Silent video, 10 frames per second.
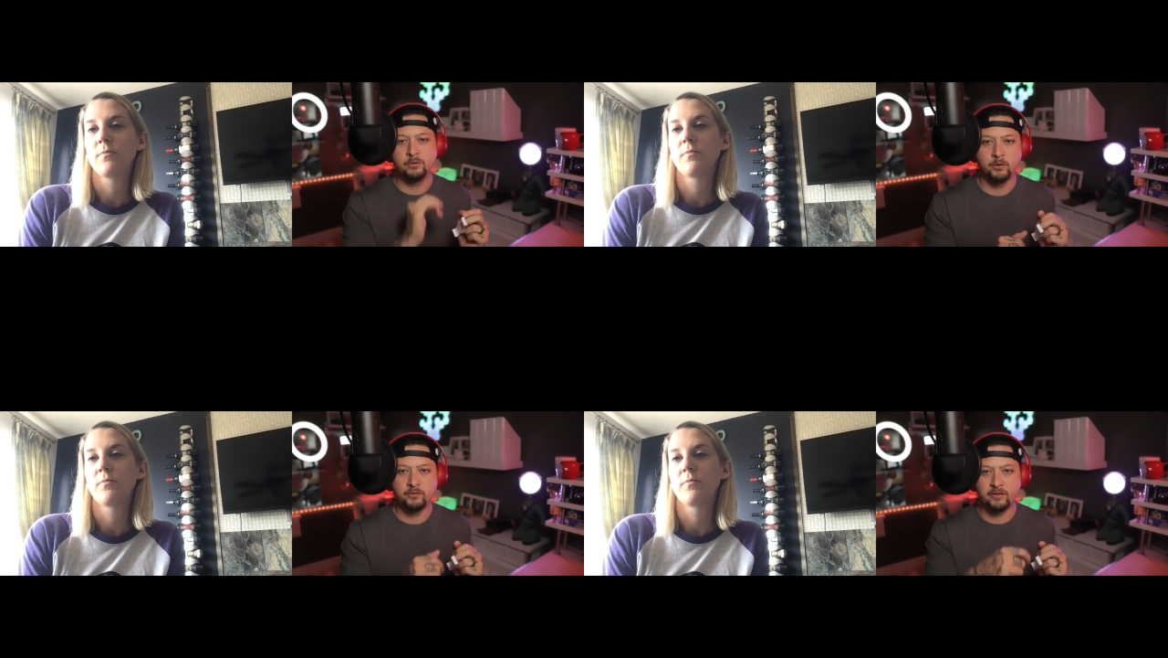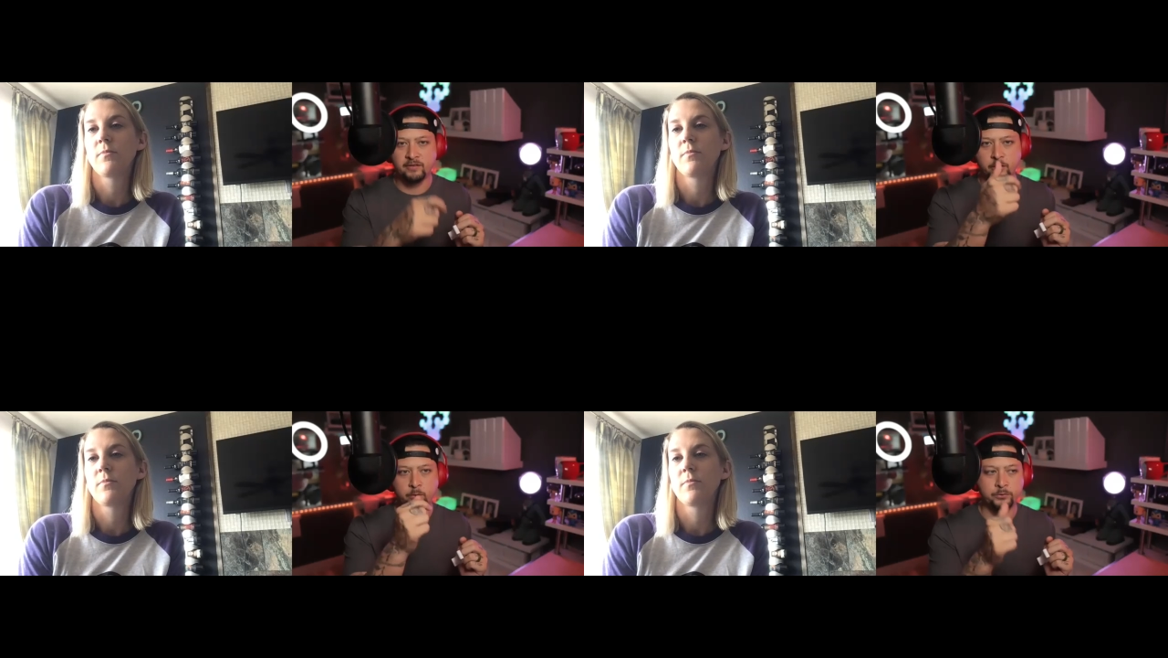Speaker 1: post as I
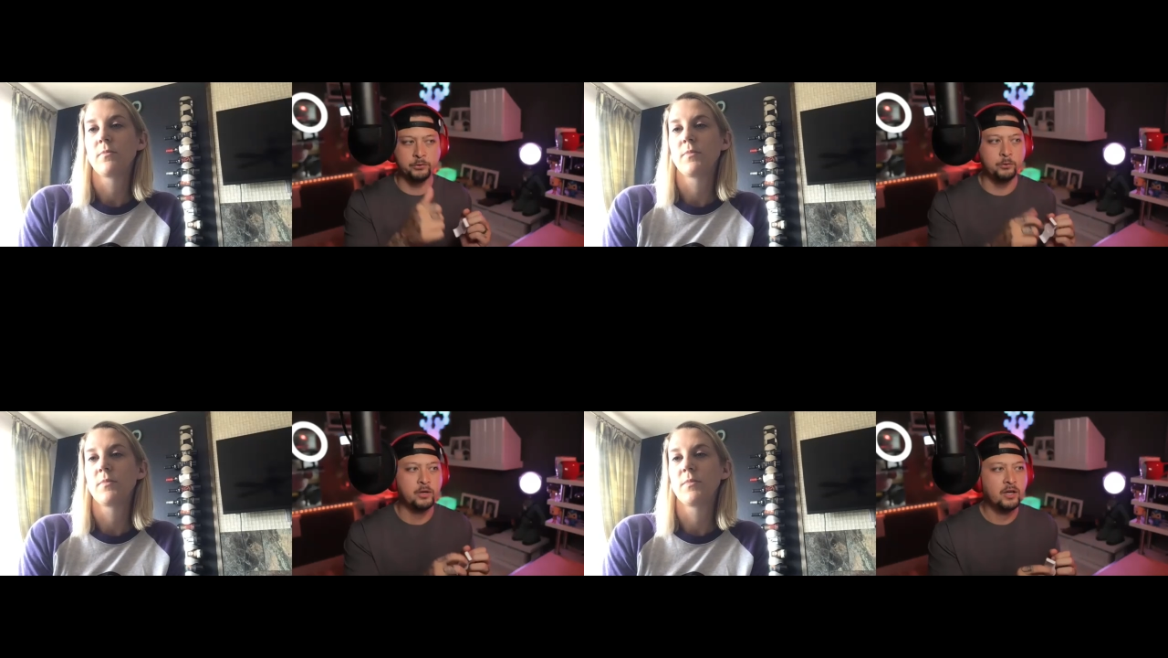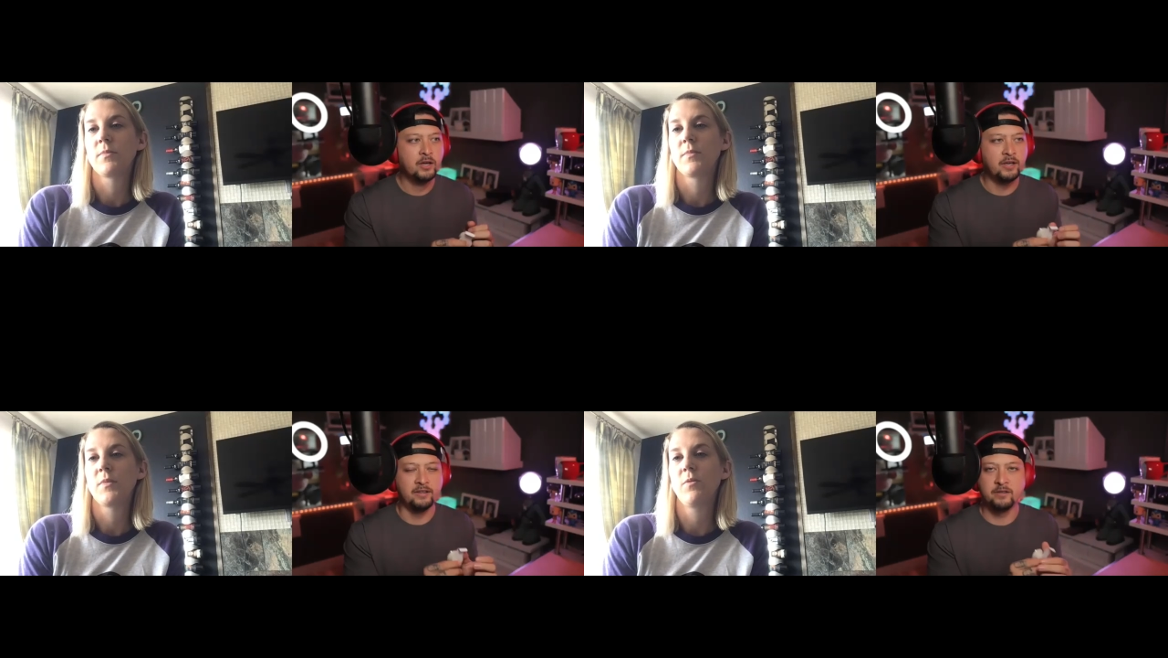go through
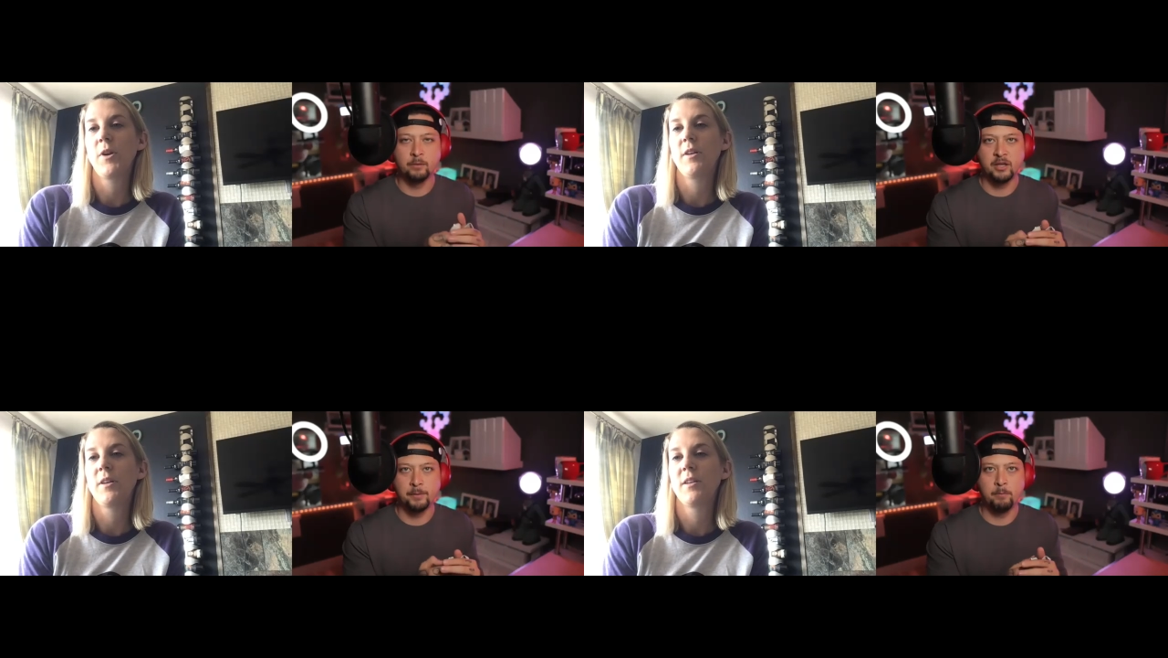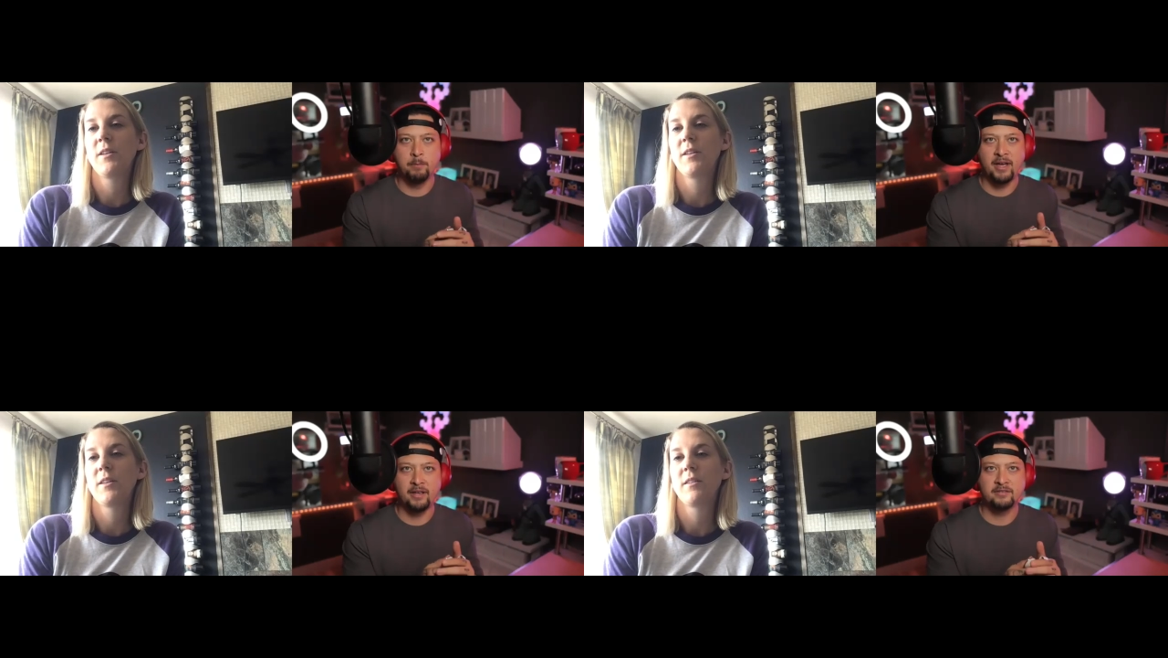is something right. about
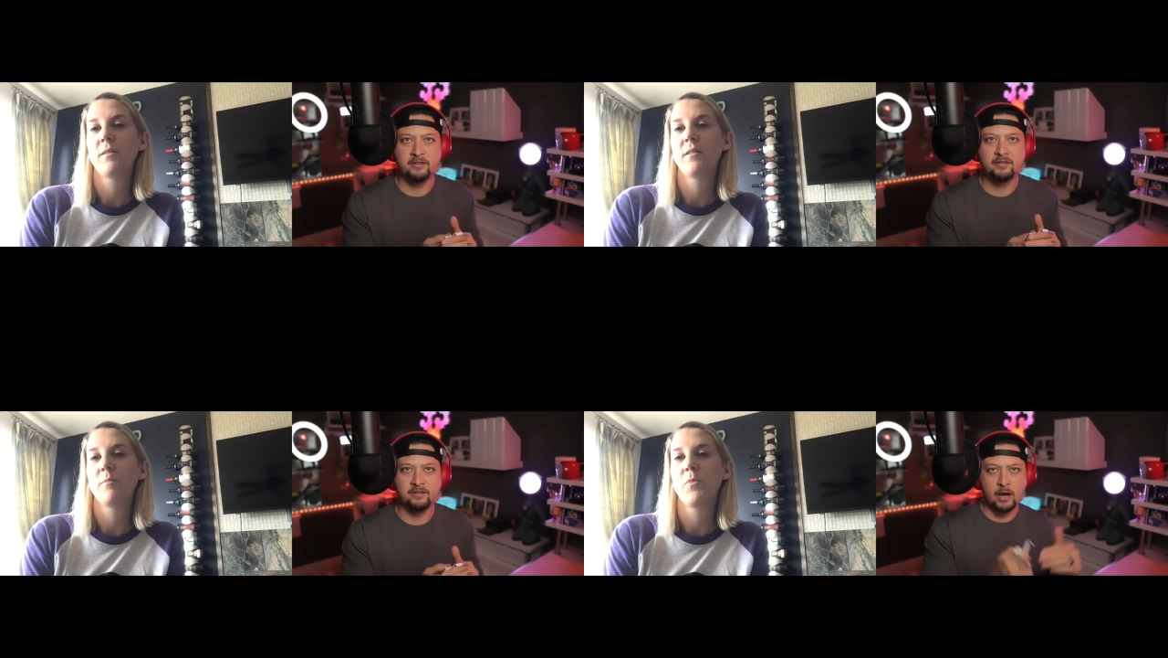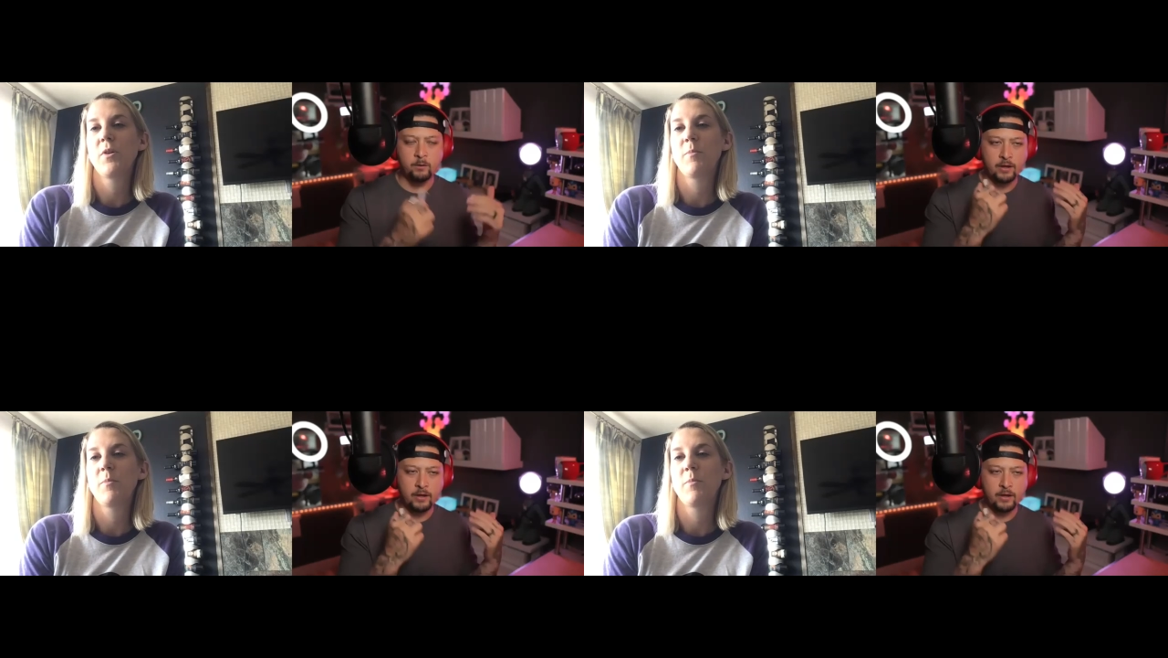masks. And now yeah.